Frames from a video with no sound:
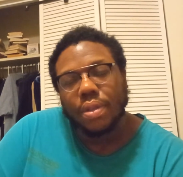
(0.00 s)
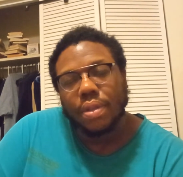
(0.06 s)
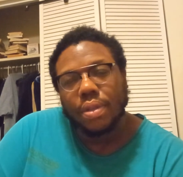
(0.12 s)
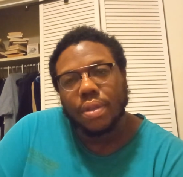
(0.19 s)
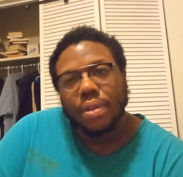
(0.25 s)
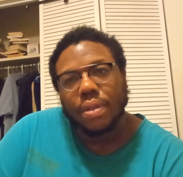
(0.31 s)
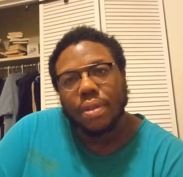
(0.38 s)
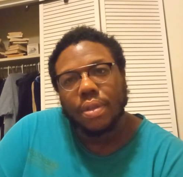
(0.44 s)

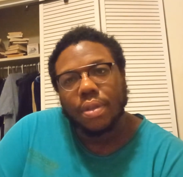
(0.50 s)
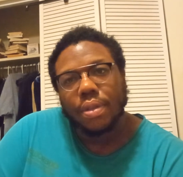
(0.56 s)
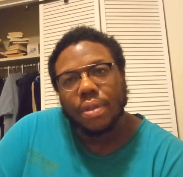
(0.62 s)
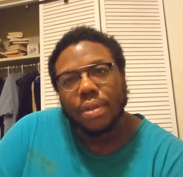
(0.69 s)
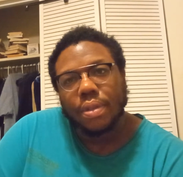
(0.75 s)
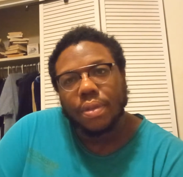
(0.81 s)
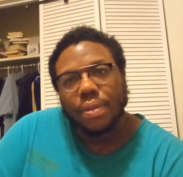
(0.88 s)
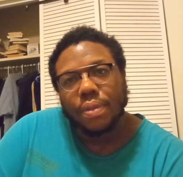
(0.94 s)

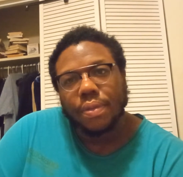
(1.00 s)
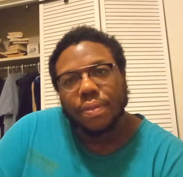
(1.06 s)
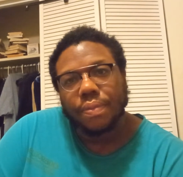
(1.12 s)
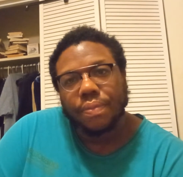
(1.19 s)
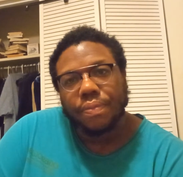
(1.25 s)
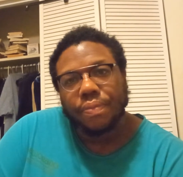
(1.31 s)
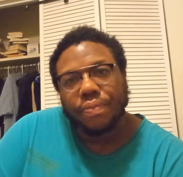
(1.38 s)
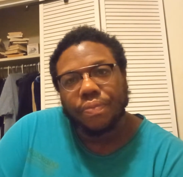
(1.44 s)

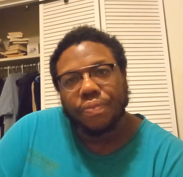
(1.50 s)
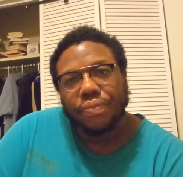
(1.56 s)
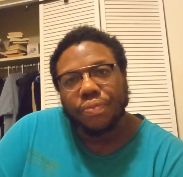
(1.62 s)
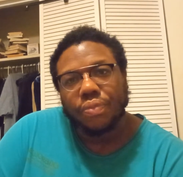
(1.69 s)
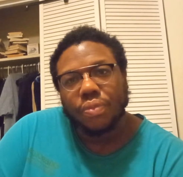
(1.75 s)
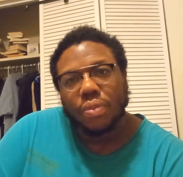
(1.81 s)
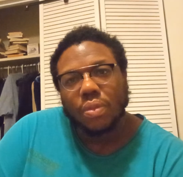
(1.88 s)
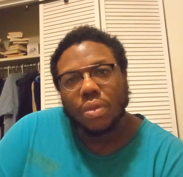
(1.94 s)

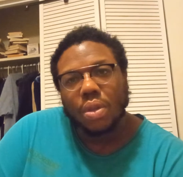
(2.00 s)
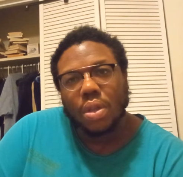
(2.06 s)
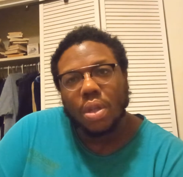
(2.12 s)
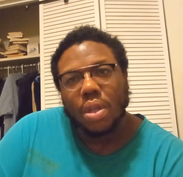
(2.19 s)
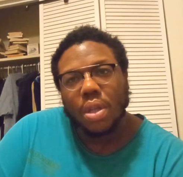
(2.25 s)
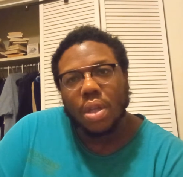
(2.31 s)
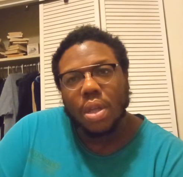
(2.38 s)
(no one is talking)